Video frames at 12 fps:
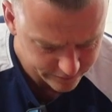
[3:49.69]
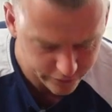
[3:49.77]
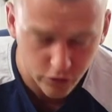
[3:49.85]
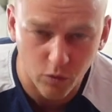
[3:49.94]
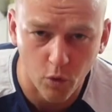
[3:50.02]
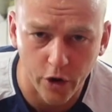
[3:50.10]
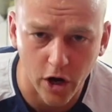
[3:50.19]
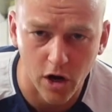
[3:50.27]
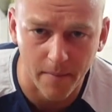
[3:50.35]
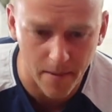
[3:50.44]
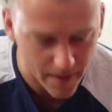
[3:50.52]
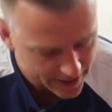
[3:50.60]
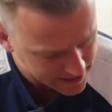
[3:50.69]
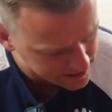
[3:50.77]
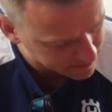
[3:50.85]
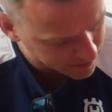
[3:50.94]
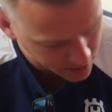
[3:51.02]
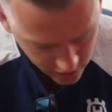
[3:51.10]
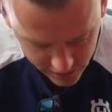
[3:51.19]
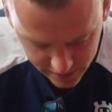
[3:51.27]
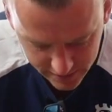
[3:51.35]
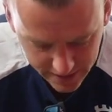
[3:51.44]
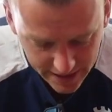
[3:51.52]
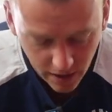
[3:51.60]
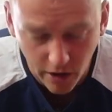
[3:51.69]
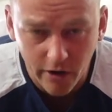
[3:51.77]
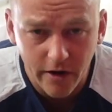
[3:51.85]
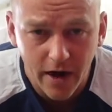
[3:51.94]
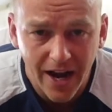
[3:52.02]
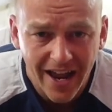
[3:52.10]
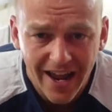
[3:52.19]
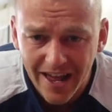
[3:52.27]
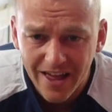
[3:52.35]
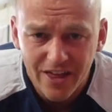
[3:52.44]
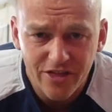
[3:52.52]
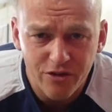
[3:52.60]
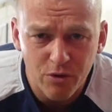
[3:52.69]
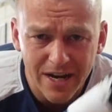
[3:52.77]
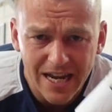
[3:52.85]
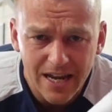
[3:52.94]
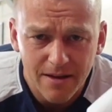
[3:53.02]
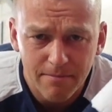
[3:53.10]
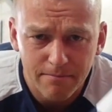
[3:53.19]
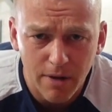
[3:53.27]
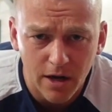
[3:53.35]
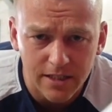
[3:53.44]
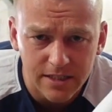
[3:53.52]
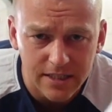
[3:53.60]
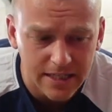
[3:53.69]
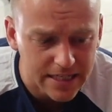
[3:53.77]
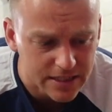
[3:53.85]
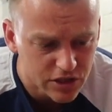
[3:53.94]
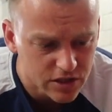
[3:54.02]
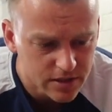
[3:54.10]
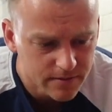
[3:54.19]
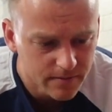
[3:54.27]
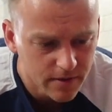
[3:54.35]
for working on my bikes because they are three bucks each.